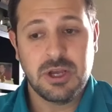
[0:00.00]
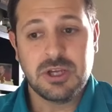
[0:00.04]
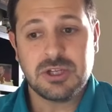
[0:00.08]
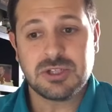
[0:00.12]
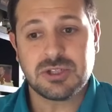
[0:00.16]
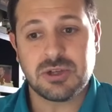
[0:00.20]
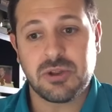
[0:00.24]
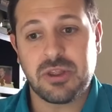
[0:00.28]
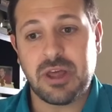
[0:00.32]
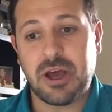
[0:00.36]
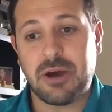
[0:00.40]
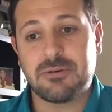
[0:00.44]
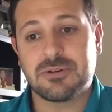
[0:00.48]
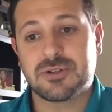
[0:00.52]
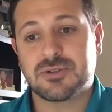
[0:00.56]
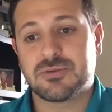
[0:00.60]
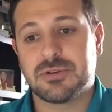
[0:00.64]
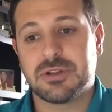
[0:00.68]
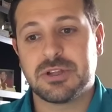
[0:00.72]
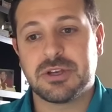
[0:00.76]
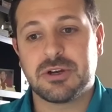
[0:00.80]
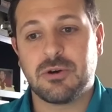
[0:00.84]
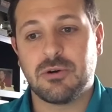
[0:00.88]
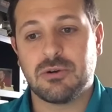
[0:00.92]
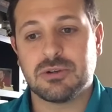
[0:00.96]
So that one's
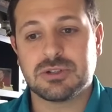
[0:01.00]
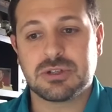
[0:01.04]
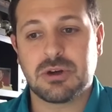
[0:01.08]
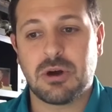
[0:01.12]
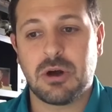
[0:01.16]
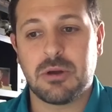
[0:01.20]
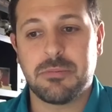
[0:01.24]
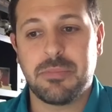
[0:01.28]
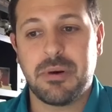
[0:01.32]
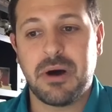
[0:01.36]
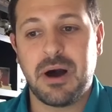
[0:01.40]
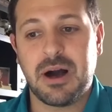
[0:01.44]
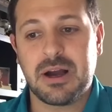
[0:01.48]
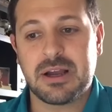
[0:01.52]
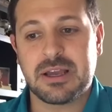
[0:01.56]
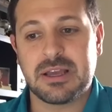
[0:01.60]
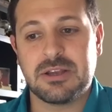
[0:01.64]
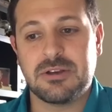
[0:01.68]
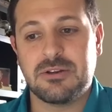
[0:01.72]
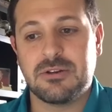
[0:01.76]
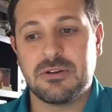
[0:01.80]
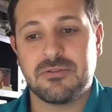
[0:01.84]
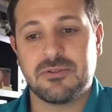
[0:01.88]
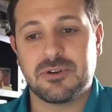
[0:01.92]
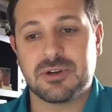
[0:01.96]
really cool. It's called Pocket
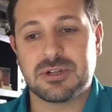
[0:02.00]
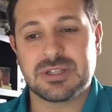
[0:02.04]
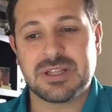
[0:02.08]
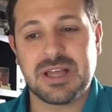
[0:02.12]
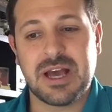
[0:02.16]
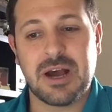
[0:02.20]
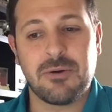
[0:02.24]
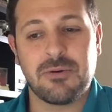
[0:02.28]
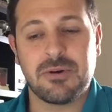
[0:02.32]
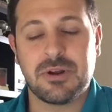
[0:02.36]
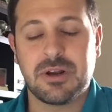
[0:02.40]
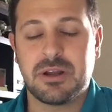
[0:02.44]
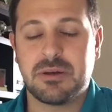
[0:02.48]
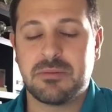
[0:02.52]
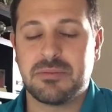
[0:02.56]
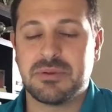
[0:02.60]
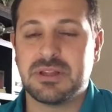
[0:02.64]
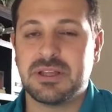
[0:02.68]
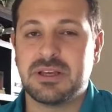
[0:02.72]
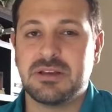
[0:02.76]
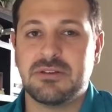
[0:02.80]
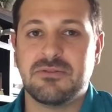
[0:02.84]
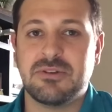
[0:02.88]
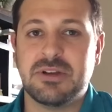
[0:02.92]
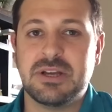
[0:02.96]
Universe. That one I
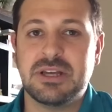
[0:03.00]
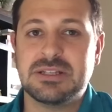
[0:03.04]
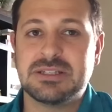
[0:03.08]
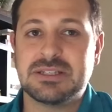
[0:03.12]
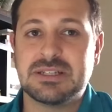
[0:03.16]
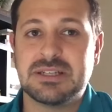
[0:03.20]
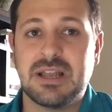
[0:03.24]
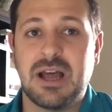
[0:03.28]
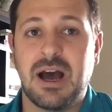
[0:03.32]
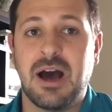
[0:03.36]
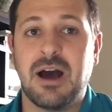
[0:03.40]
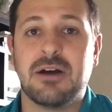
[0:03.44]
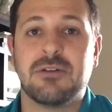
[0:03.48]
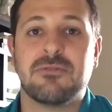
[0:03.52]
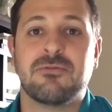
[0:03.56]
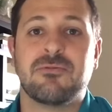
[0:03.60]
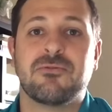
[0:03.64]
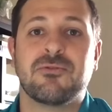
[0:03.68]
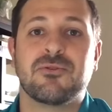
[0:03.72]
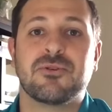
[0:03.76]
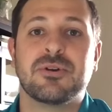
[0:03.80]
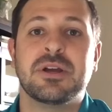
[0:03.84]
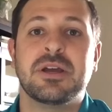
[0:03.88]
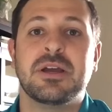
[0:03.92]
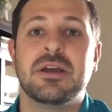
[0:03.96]
believe is not
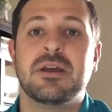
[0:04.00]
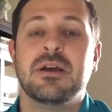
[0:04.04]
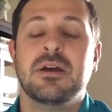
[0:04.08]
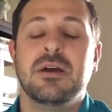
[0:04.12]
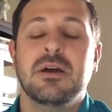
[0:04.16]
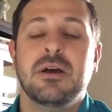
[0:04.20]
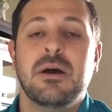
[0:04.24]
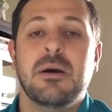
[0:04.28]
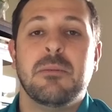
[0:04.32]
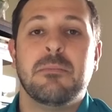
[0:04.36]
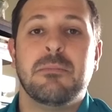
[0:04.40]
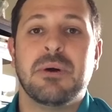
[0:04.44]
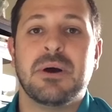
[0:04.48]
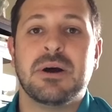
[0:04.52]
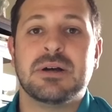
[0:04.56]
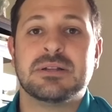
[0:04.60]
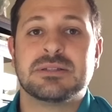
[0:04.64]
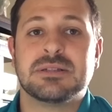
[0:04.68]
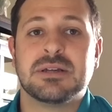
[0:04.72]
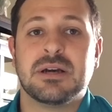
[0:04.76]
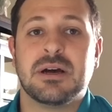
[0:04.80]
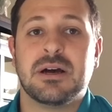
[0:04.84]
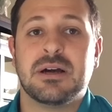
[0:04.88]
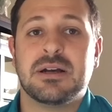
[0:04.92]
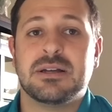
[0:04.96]
free,
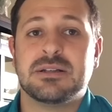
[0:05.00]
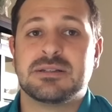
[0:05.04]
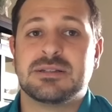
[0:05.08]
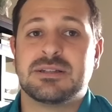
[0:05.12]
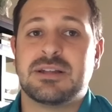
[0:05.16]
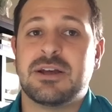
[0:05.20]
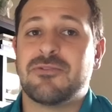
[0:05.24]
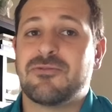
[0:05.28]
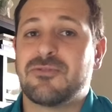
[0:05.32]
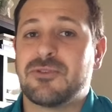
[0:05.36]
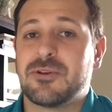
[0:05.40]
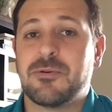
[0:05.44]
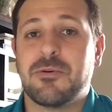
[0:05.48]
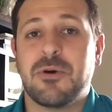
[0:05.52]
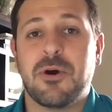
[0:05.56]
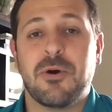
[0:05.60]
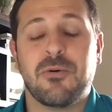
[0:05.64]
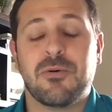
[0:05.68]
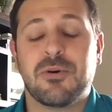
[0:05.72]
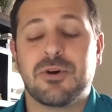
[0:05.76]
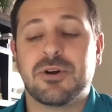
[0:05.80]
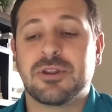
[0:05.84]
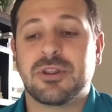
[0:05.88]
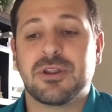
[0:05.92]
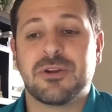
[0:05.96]
but it's definitely well
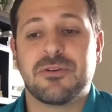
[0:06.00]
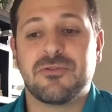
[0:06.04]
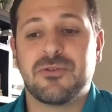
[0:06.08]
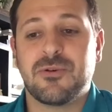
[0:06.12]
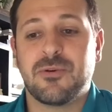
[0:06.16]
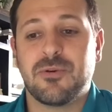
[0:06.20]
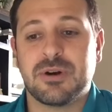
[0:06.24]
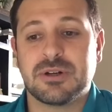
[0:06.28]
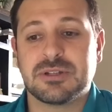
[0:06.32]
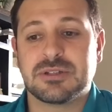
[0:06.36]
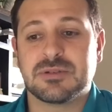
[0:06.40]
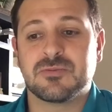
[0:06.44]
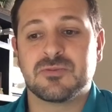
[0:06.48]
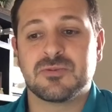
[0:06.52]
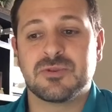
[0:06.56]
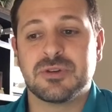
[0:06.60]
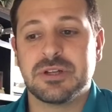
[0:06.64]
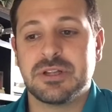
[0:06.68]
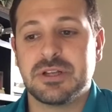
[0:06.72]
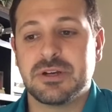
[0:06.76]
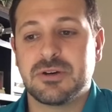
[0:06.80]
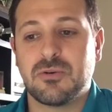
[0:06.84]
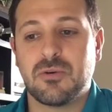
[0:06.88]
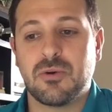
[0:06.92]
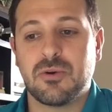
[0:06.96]
worth it if you want some
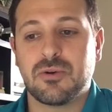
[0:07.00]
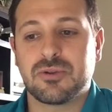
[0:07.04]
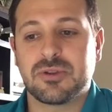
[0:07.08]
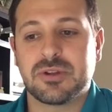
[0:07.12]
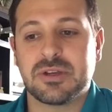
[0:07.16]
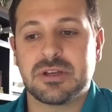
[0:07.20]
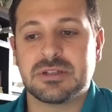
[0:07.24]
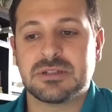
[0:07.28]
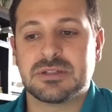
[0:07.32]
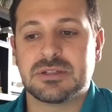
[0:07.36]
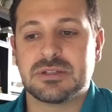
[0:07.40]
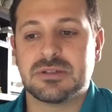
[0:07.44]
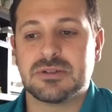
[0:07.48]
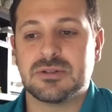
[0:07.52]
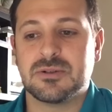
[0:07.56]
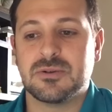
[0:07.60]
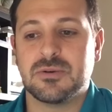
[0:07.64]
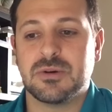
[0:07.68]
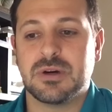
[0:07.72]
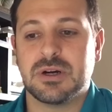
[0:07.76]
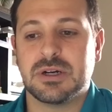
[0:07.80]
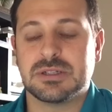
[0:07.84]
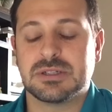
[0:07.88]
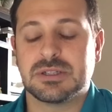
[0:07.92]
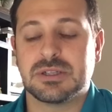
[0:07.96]
really cool things
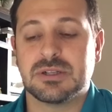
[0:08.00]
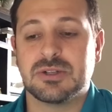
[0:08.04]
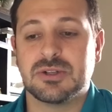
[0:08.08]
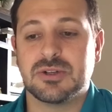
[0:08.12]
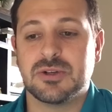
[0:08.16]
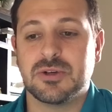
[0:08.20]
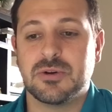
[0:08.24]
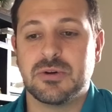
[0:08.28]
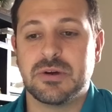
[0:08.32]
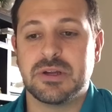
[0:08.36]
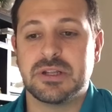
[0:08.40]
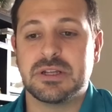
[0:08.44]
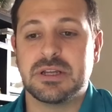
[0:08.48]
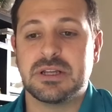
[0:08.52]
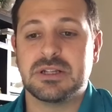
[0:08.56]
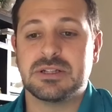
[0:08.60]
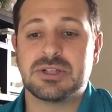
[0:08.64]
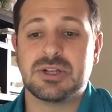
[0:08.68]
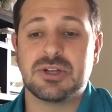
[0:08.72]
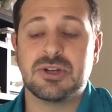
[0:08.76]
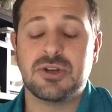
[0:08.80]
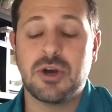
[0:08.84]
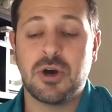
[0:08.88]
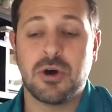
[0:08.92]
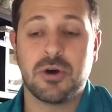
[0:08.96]
to do and
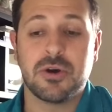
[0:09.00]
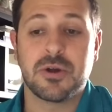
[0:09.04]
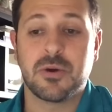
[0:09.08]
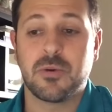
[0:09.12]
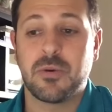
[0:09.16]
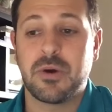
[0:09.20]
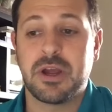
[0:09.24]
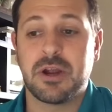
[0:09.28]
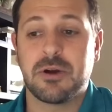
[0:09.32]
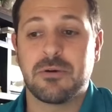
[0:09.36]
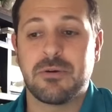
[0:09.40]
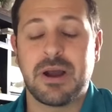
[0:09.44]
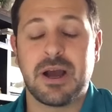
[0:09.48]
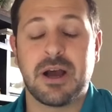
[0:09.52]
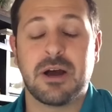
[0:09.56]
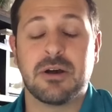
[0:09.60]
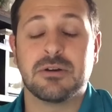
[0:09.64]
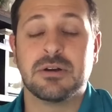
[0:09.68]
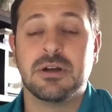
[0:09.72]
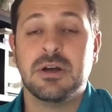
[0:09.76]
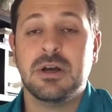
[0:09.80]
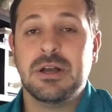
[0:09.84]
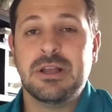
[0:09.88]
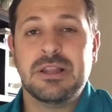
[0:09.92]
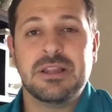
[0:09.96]
to know your way
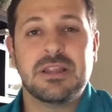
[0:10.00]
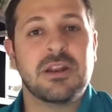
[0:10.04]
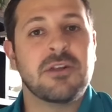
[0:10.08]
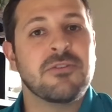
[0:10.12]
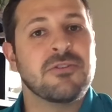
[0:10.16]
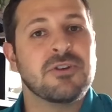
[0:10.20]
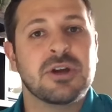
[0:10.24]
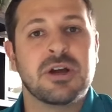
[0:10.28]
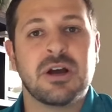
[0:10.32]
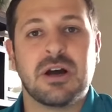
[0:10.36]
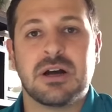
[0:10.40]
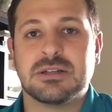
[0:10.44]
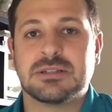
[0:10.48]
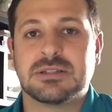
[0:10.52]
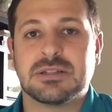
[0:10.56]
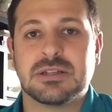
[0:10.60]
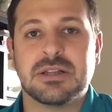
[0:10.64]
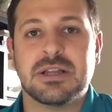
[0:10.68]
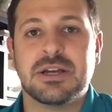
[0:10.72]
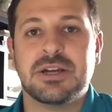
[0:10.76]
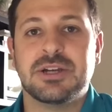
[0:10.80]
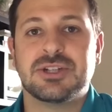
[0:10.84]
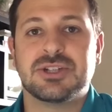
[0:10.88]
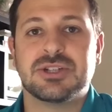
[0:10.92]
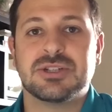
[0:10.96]
around the different
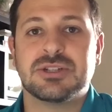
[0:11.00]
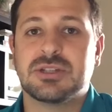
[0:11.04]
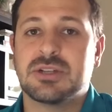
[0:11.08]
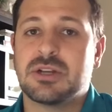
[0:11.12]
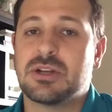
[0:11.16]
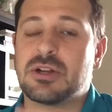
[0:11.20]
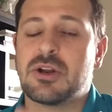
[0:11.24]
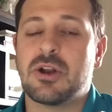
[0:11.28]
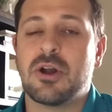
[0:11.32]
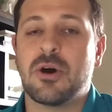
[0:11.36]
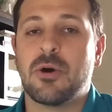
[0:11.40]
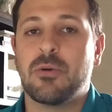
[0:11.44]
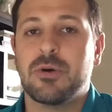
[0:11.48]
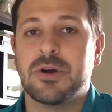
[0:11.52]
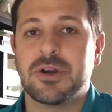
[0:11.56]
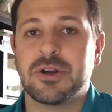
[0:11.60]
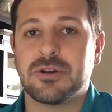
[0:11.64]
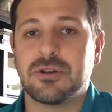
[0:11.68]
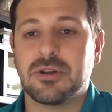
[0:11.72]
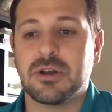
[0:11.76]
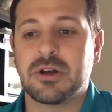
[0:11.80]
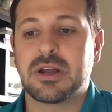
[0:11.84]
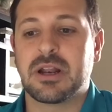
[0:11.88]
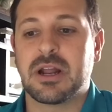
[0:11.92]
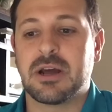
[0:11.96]
constellations and to know what
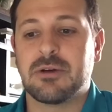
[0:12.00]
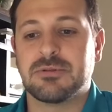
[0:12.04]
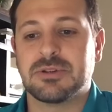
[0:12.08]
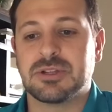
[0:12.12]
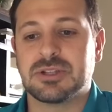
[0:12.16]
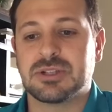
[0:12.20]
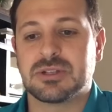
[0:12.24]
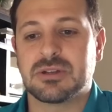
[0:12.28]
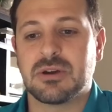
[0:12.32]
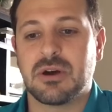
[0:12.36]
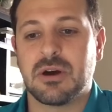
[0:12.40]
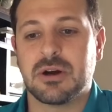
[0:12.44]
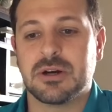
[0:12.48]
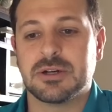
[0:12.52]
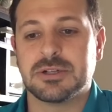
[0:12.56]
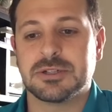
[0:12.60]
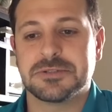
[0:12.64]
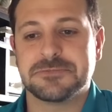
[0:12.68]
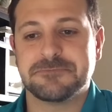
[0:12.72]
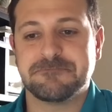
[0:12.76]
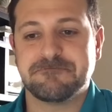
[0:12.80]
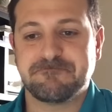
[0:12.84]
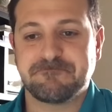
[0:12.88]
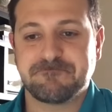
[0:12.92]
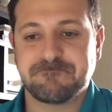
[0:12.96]
you're looking at with the
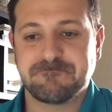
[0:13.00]
stars.